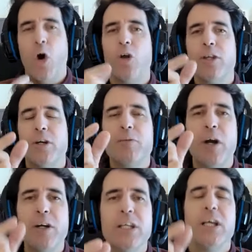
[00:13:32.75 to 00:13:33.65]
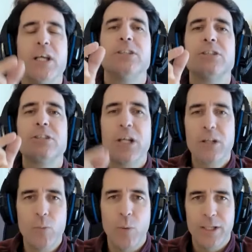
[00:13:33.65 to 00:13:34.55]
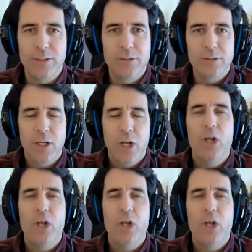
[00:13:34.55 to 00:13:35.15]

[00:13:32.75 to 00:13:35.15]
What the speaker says: or there are very subtle ways,